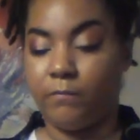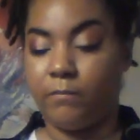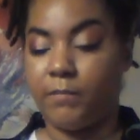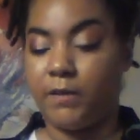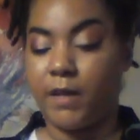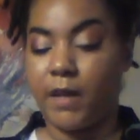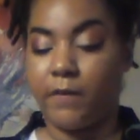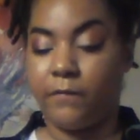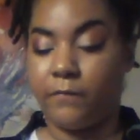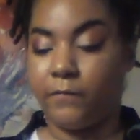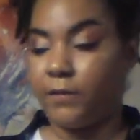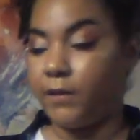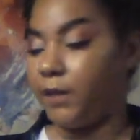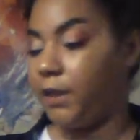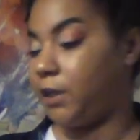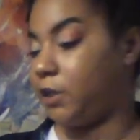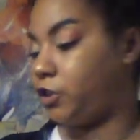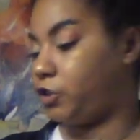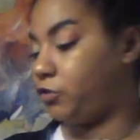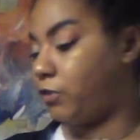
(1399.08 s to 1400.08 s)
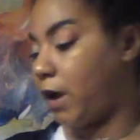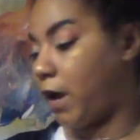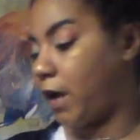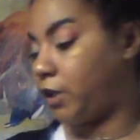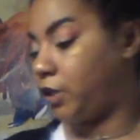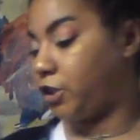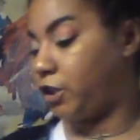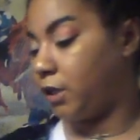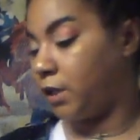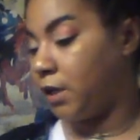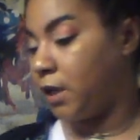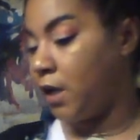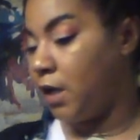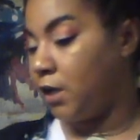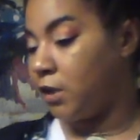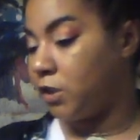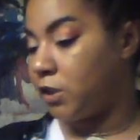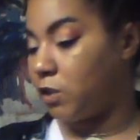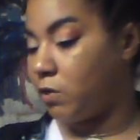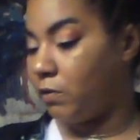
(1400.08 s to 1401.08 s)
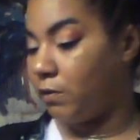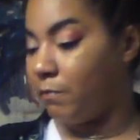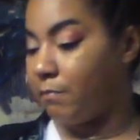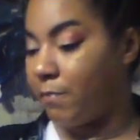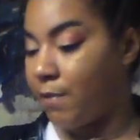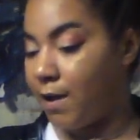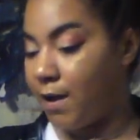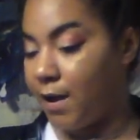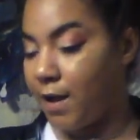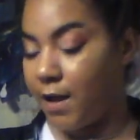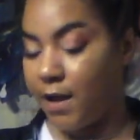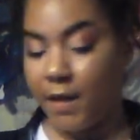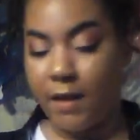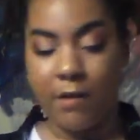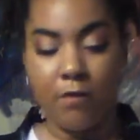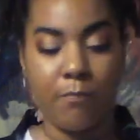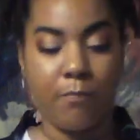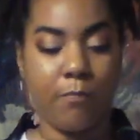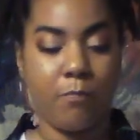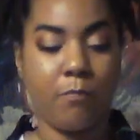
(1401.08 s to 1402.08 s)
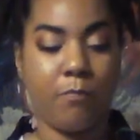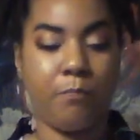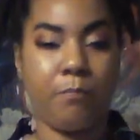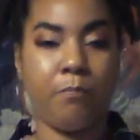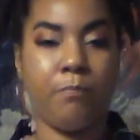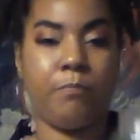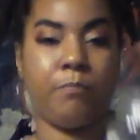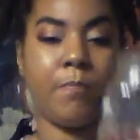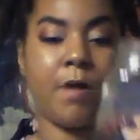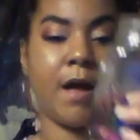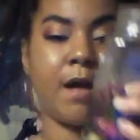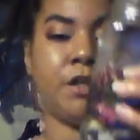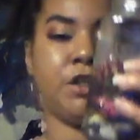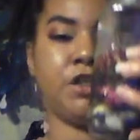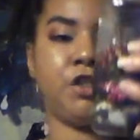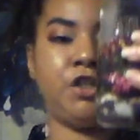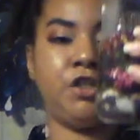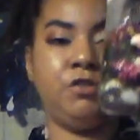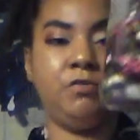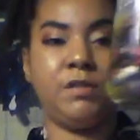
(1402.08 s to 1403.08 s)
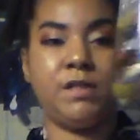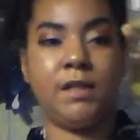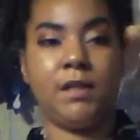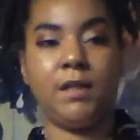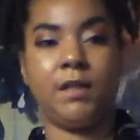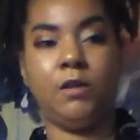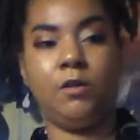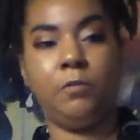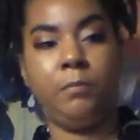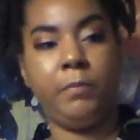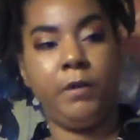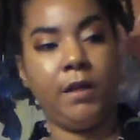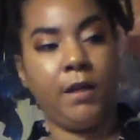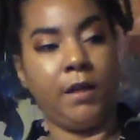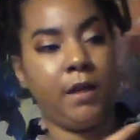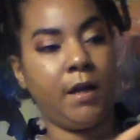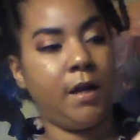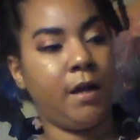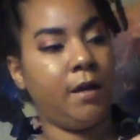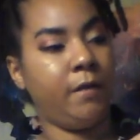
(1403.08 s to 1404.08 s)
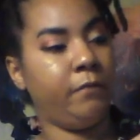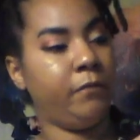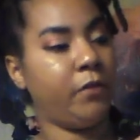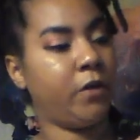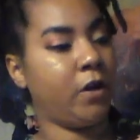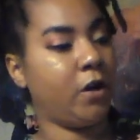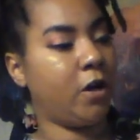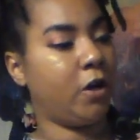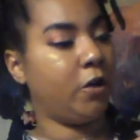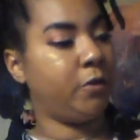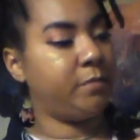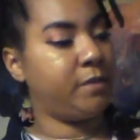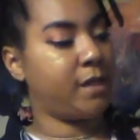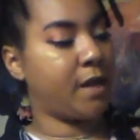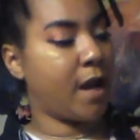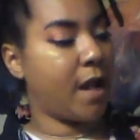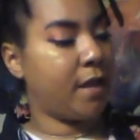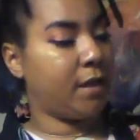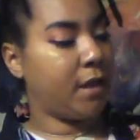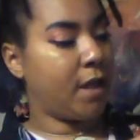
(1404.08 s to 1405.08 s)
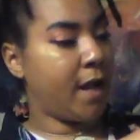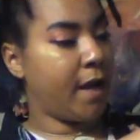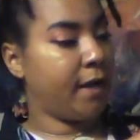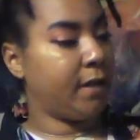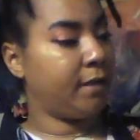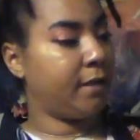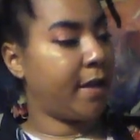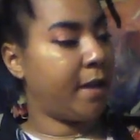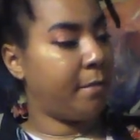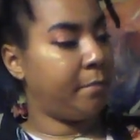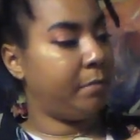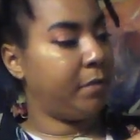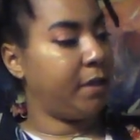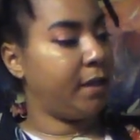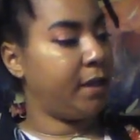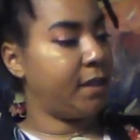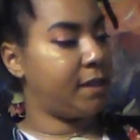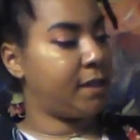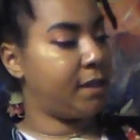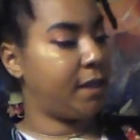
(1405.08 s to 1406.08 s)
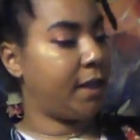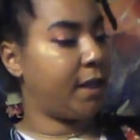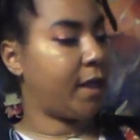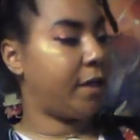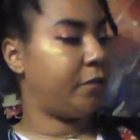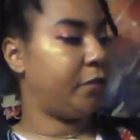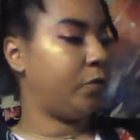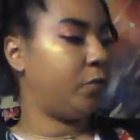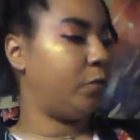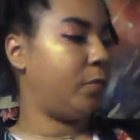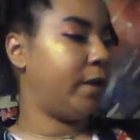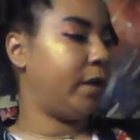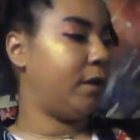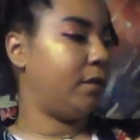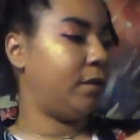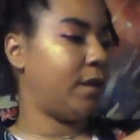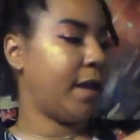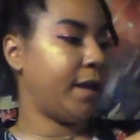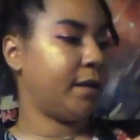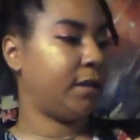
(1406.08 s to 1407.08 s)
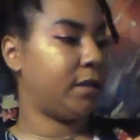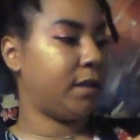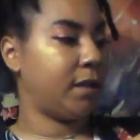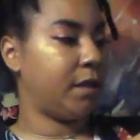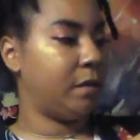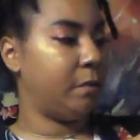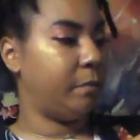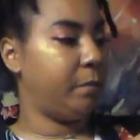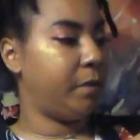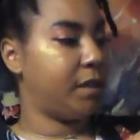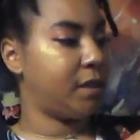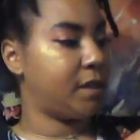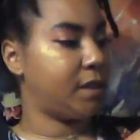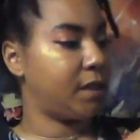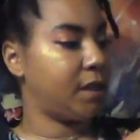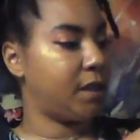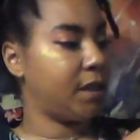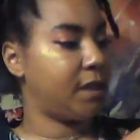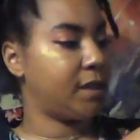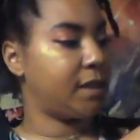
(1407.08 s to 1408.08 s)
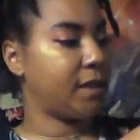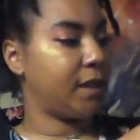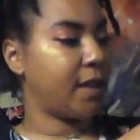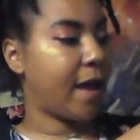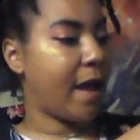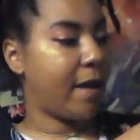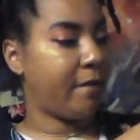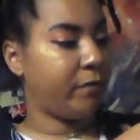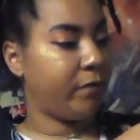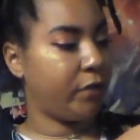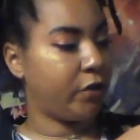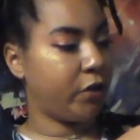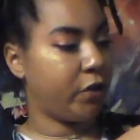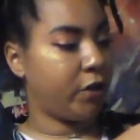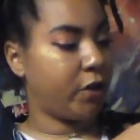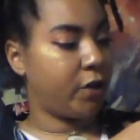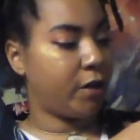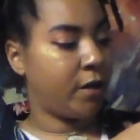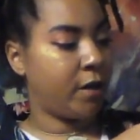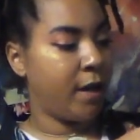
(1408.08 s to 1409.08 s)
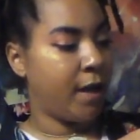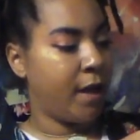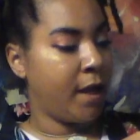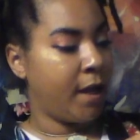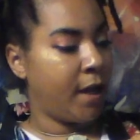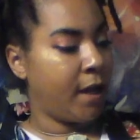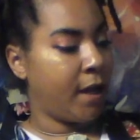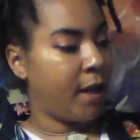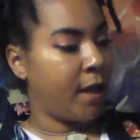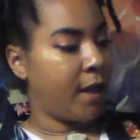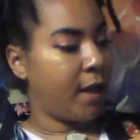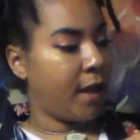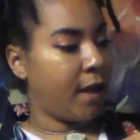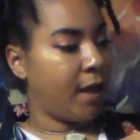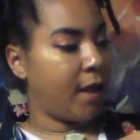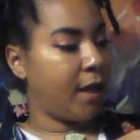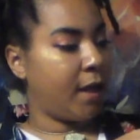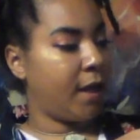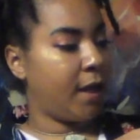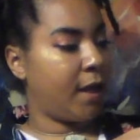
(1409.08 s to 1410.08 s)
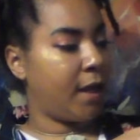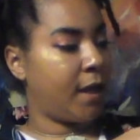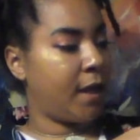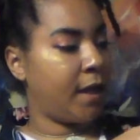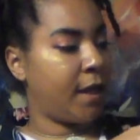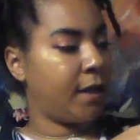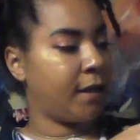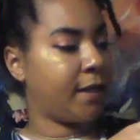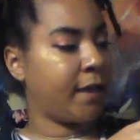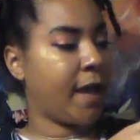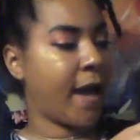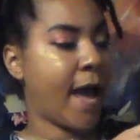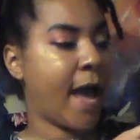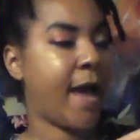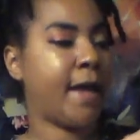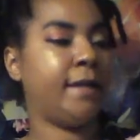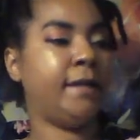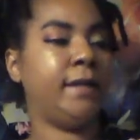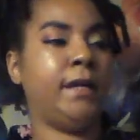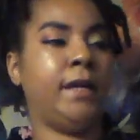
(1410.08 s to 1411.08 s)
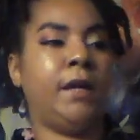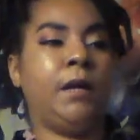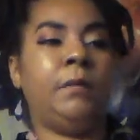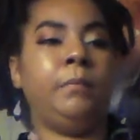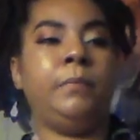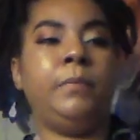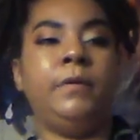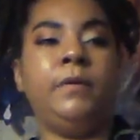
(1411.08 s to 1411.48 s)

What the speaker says: Definitely attraction. So I just use a little bit of the herbs that I like that blend together well, like the hibiscus, lavender, and catnip.